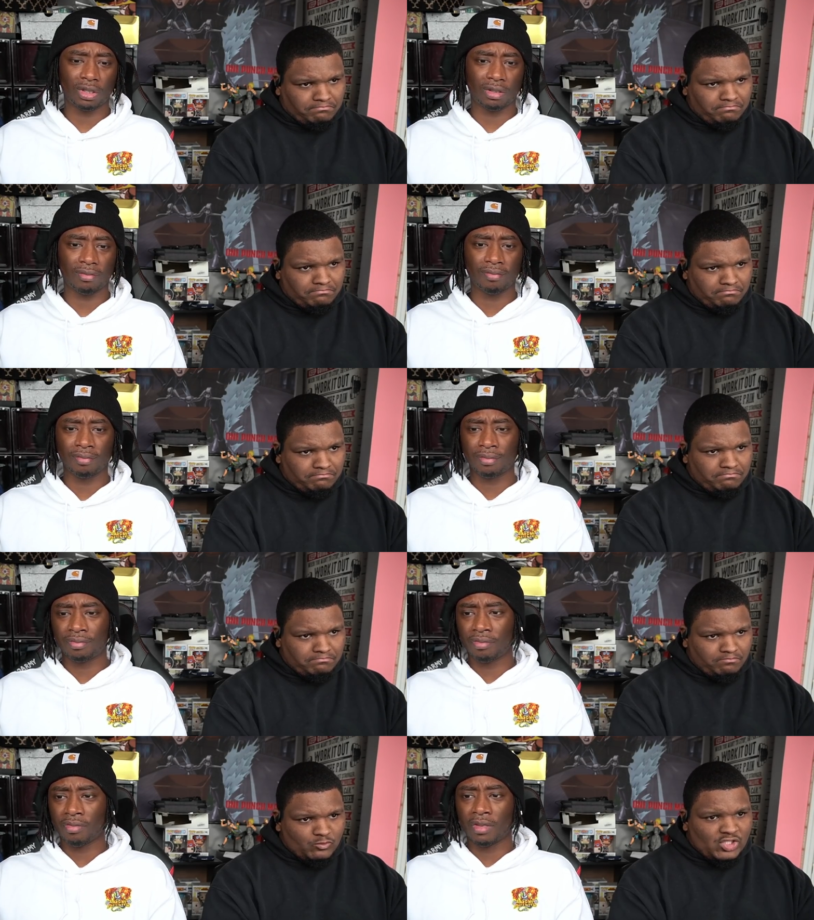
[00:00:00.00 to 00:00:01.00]
Speaker 1: and
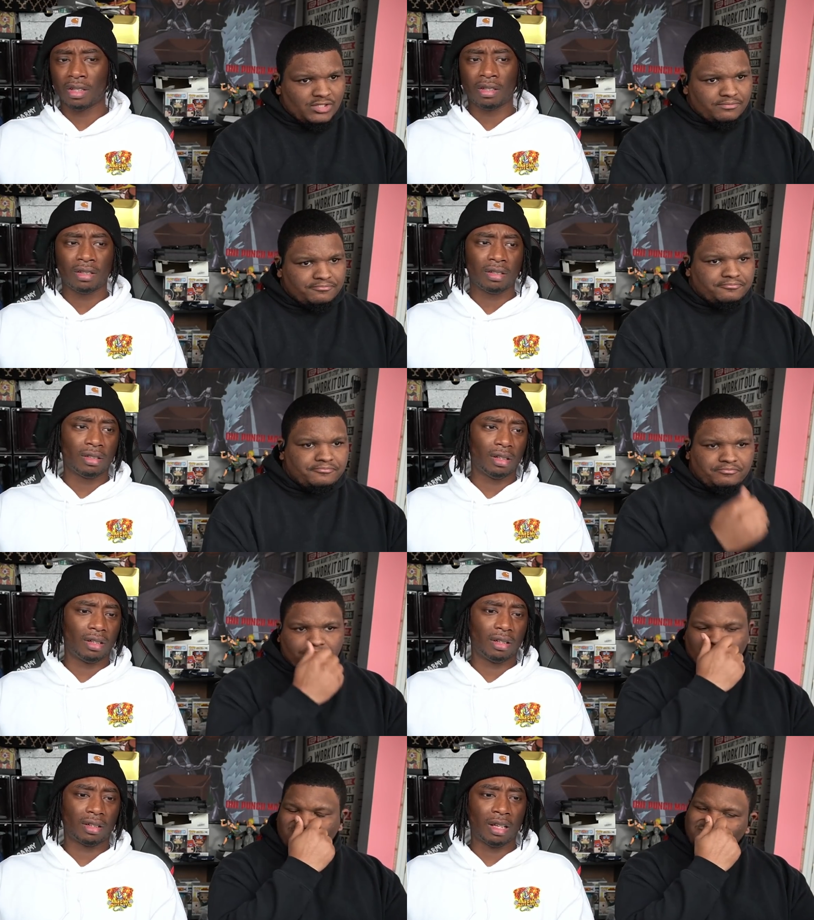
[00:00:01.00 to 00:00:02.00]
yeah,
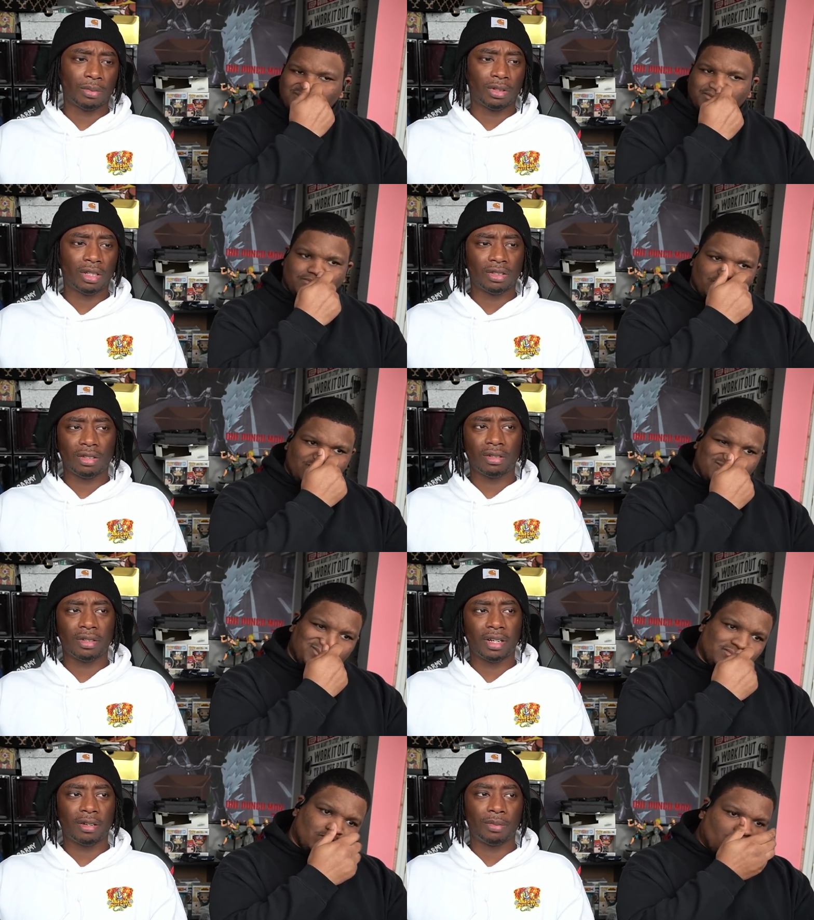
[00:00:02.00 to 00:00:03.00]
uh, a couple things here and
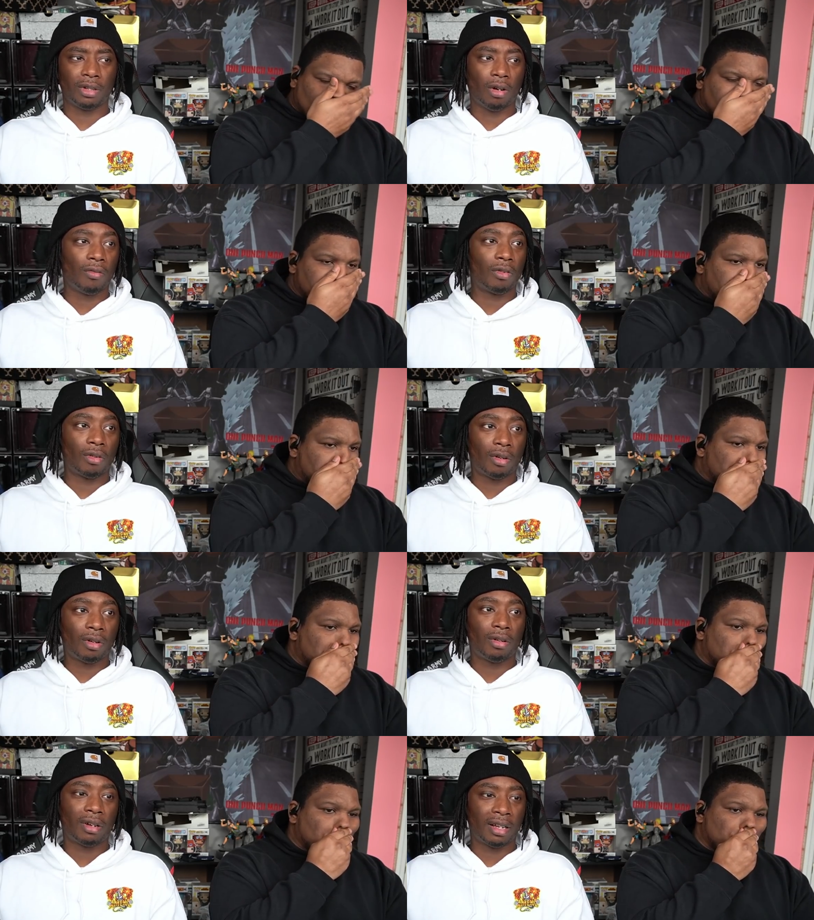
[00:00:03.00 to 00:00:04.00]
there, but
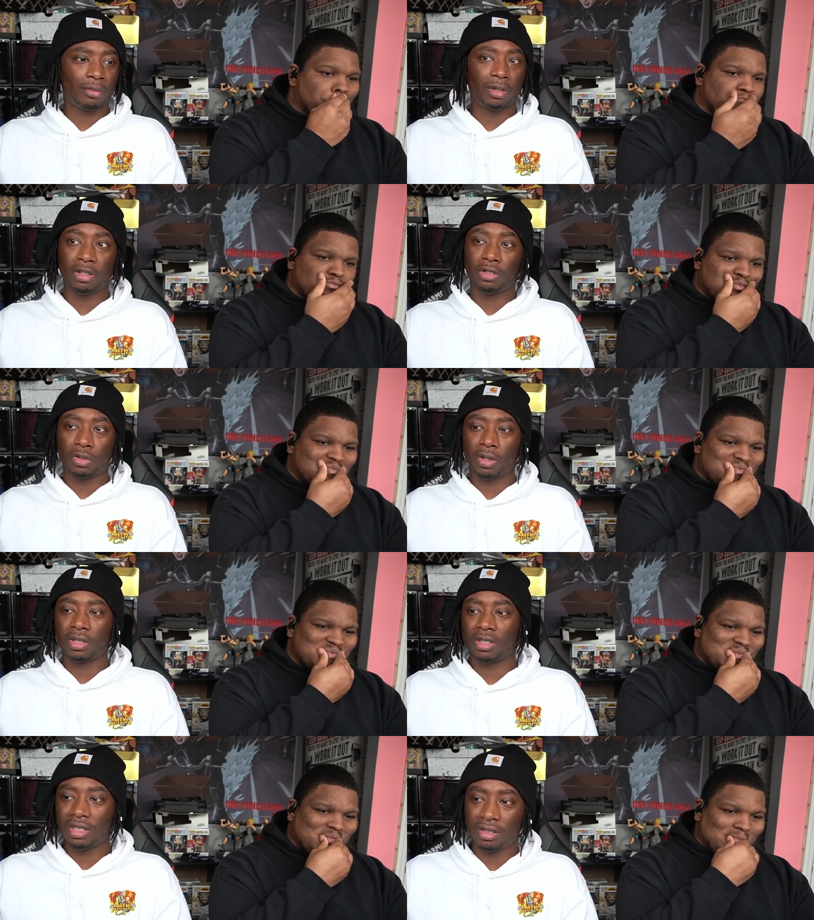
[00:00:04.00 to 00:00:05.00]
overall, I really enjoyed
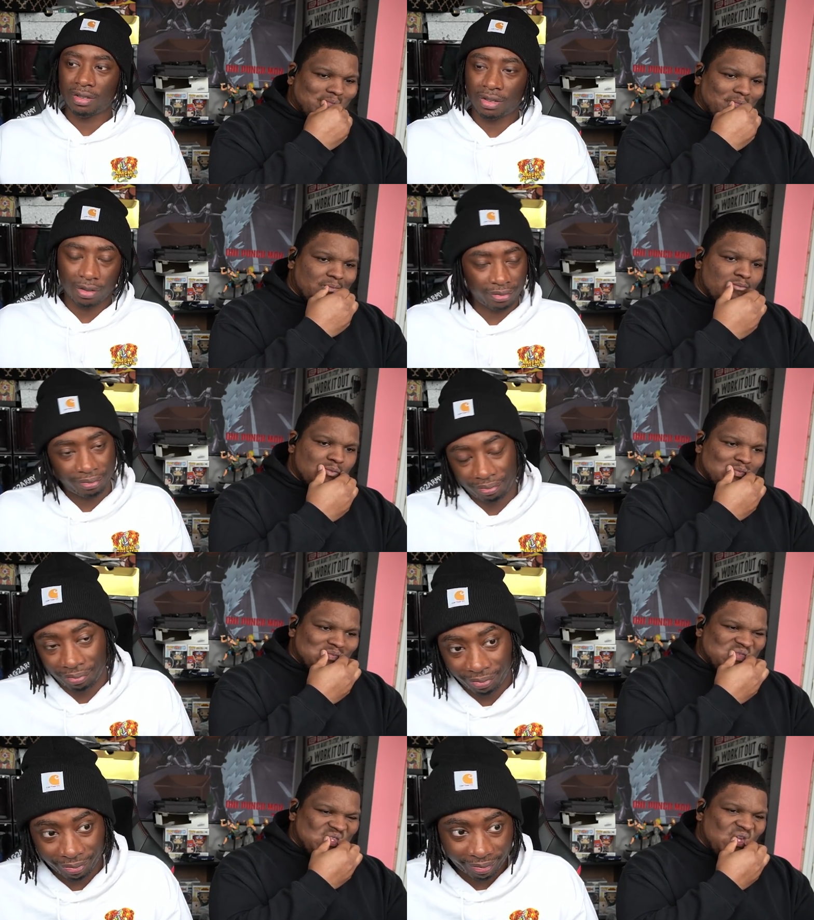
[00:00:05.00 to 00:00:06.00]
this season. So,
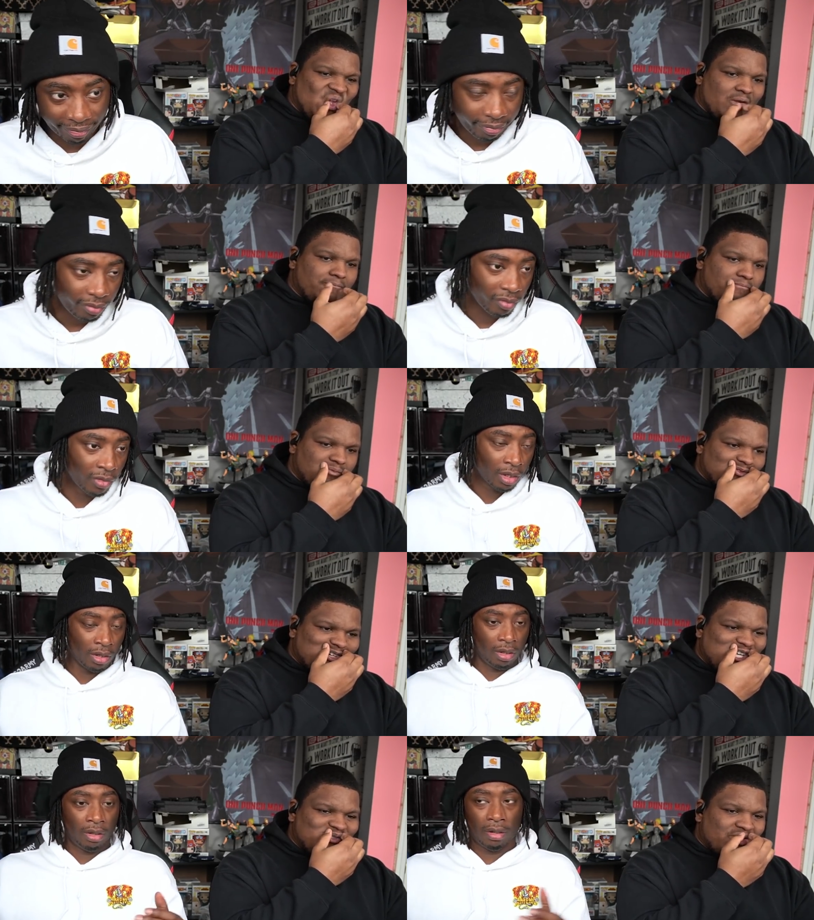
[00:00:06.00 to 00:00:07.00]
Speaker 2: yeah, as
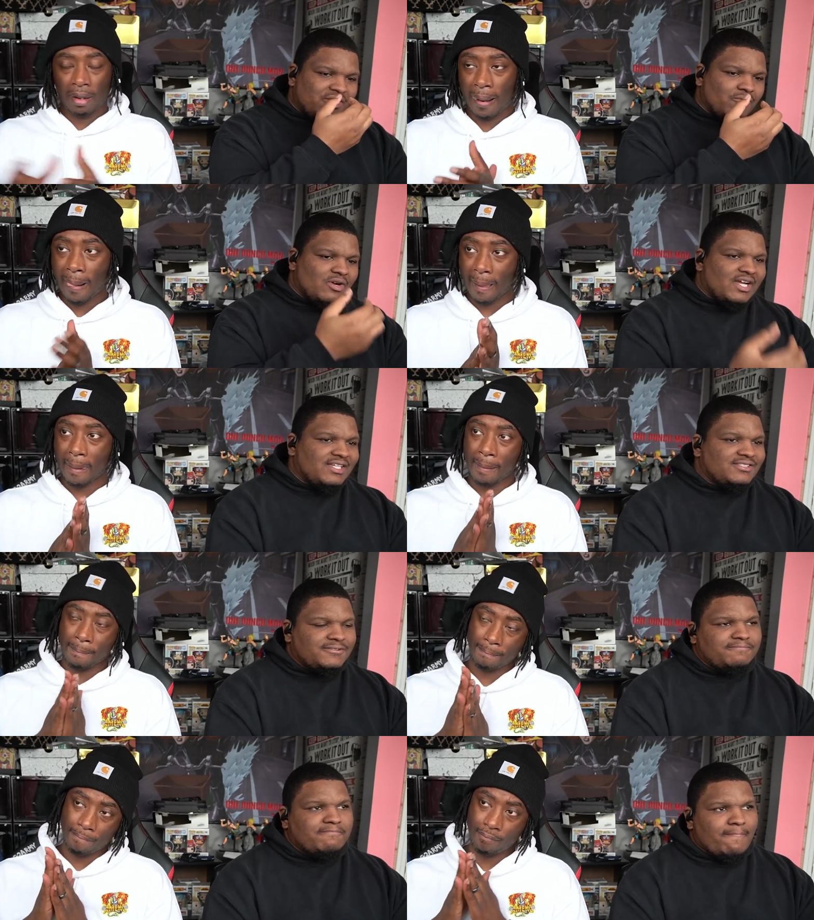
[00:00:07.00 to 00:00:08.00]
far as ranking wise,
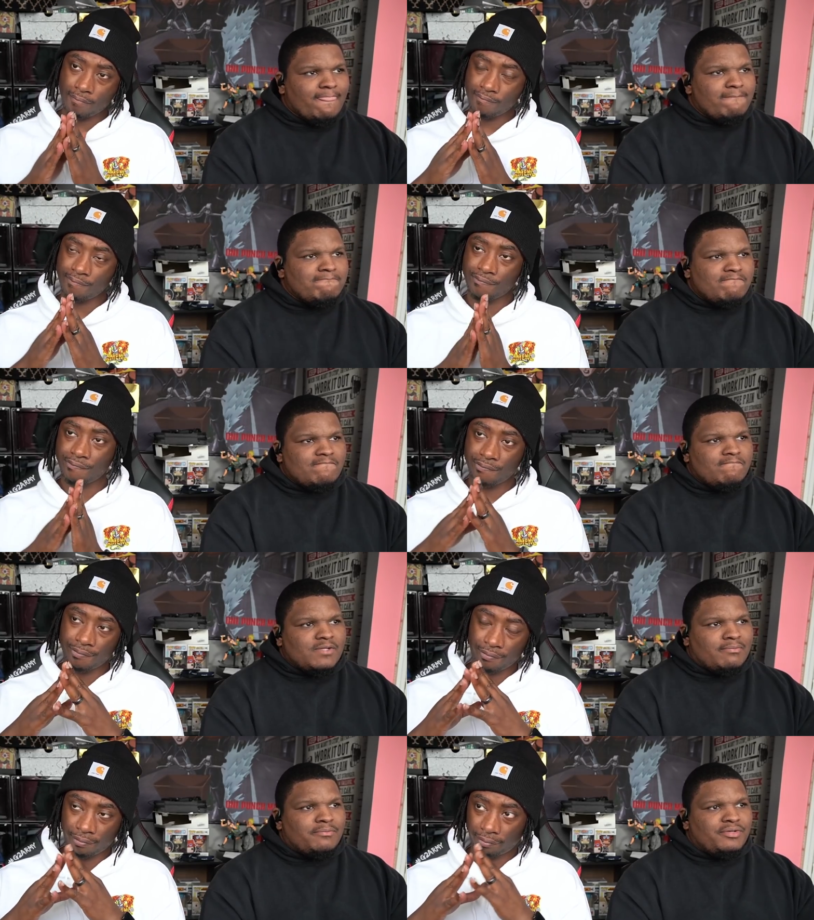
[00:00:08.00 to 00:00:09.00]

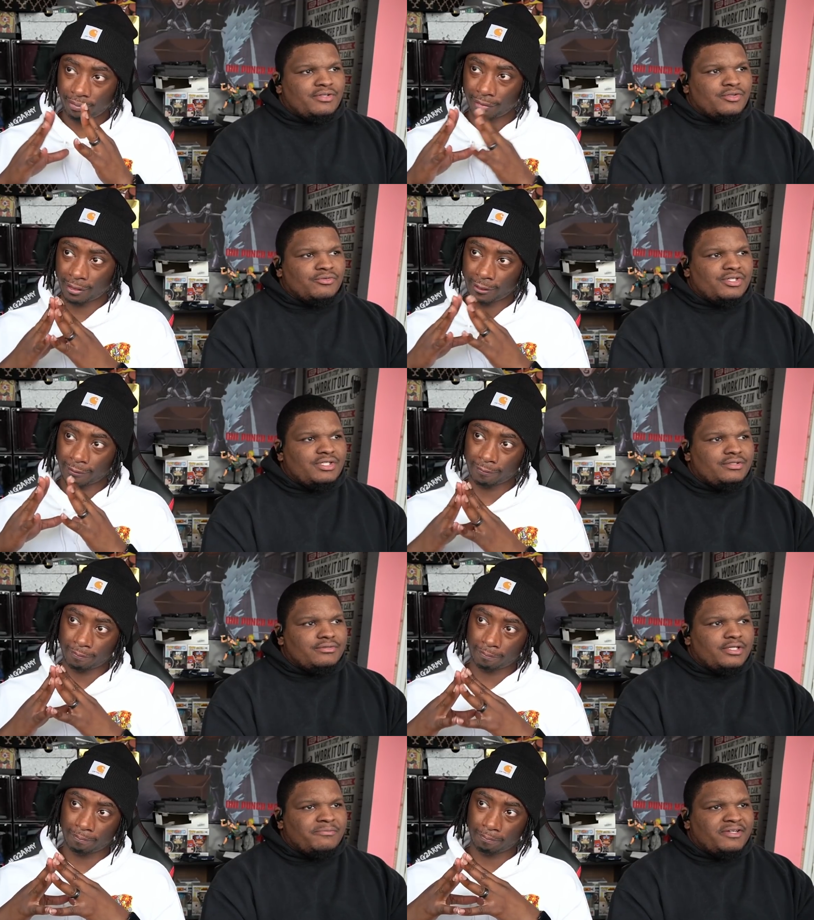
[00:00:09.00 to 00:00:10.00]
I'm gonna put three
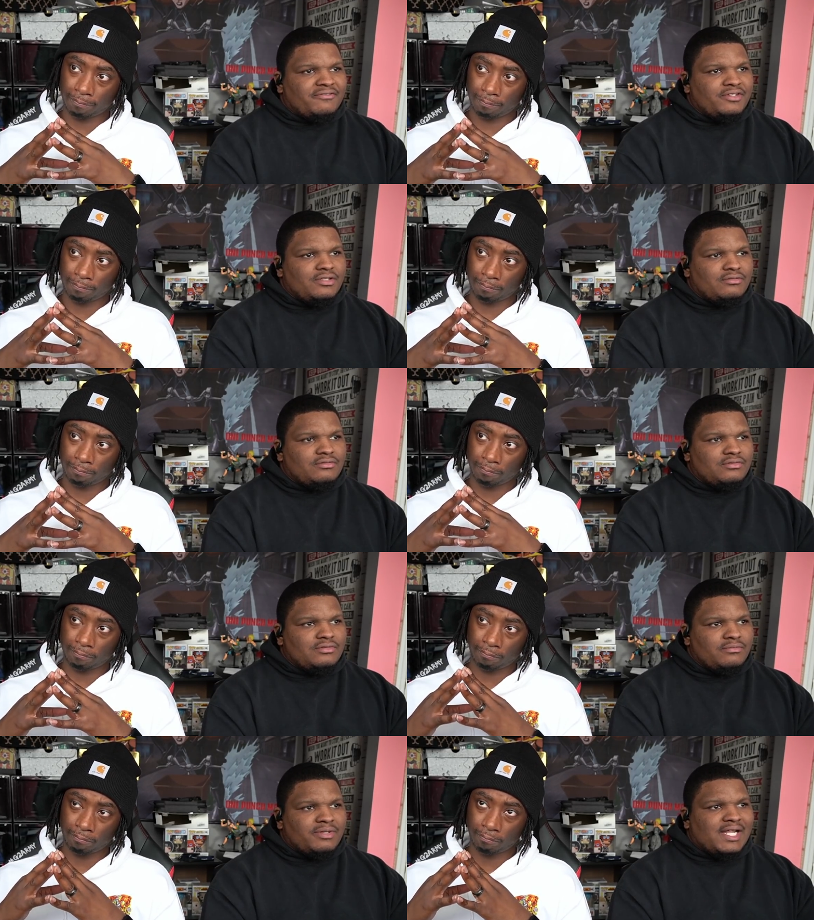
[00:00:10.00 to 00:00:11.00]
above it,
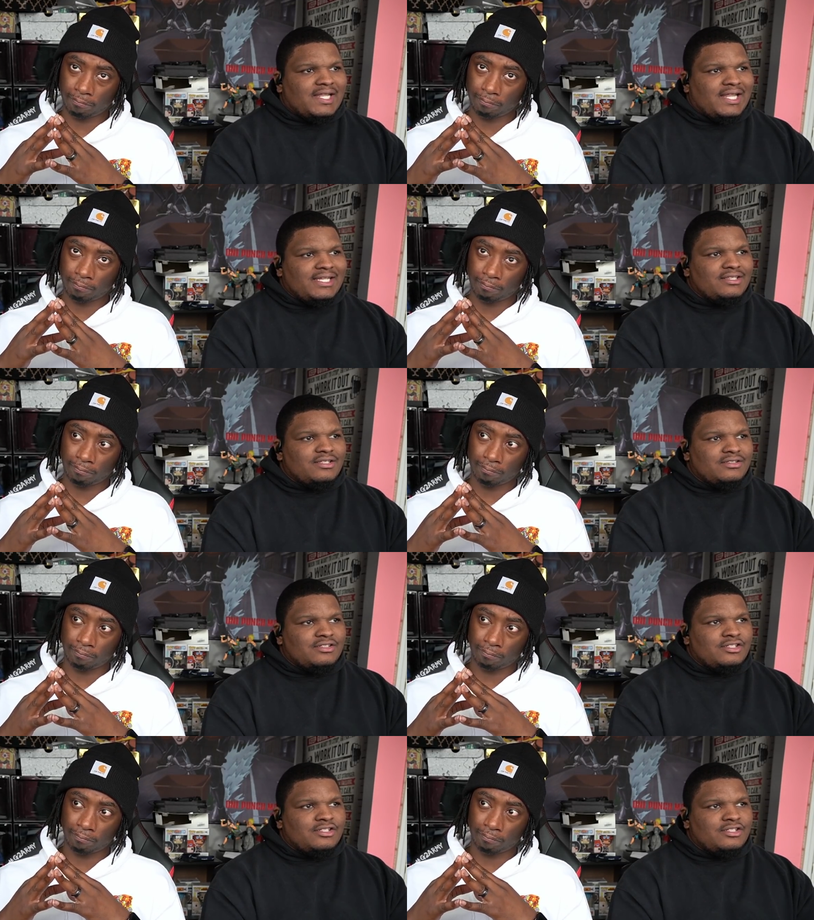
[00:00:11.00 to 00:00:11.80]
but I like the